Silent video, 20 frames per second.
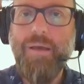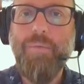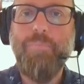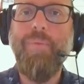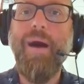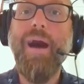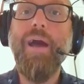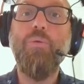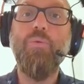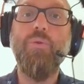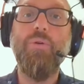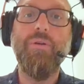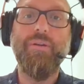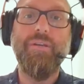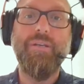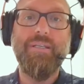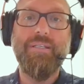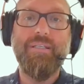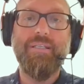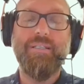My
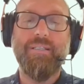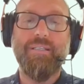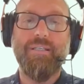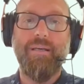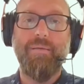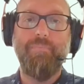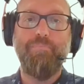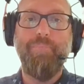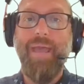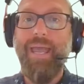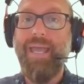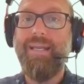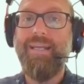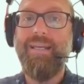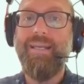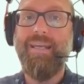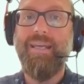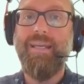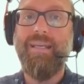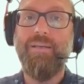work is
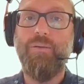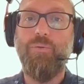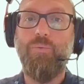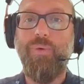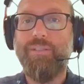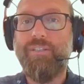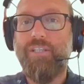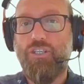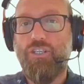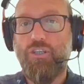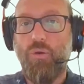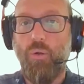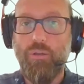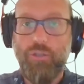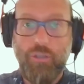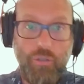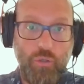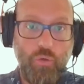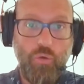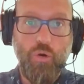mainly in what is
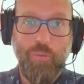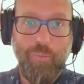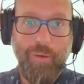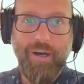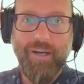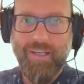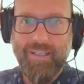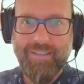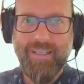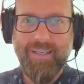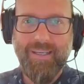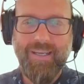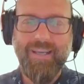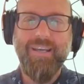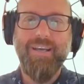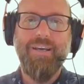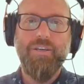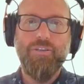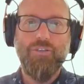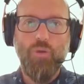called neuromarketing.
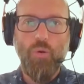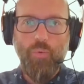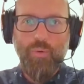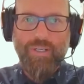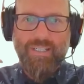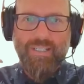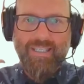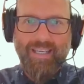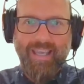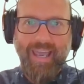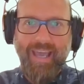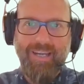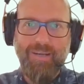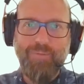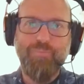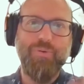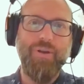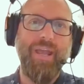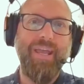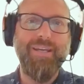So we scan
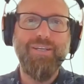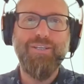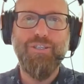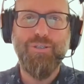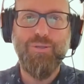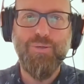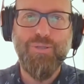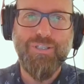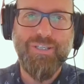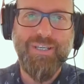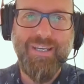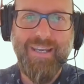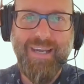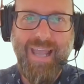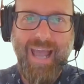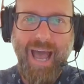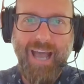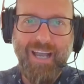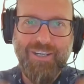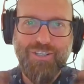brains to see
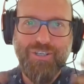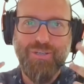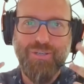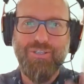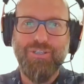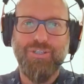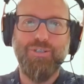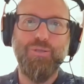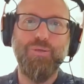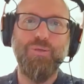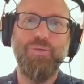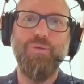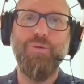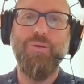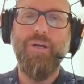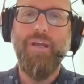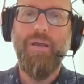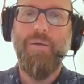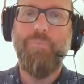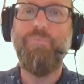reactions to
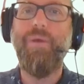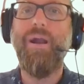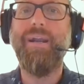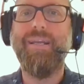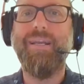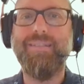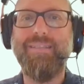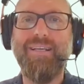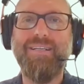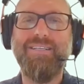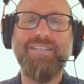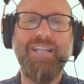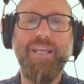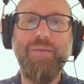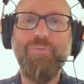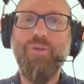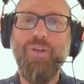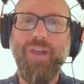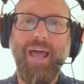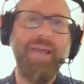marketing
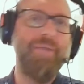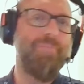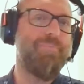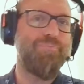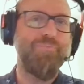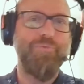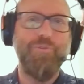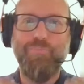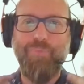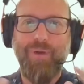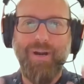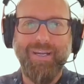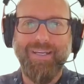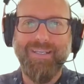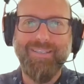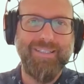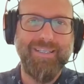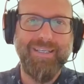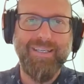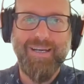stimuli,
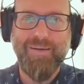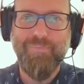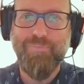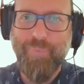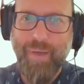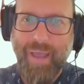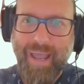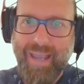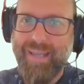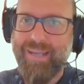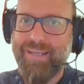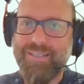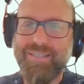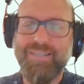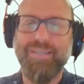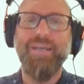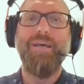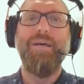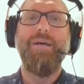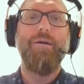marketing
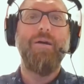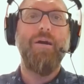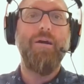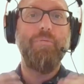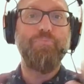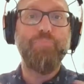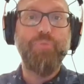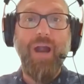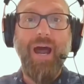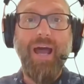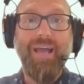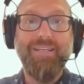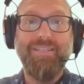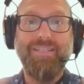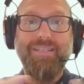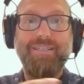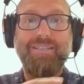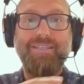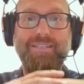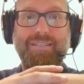campaigns,
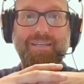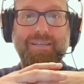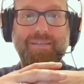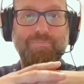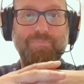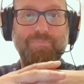prices,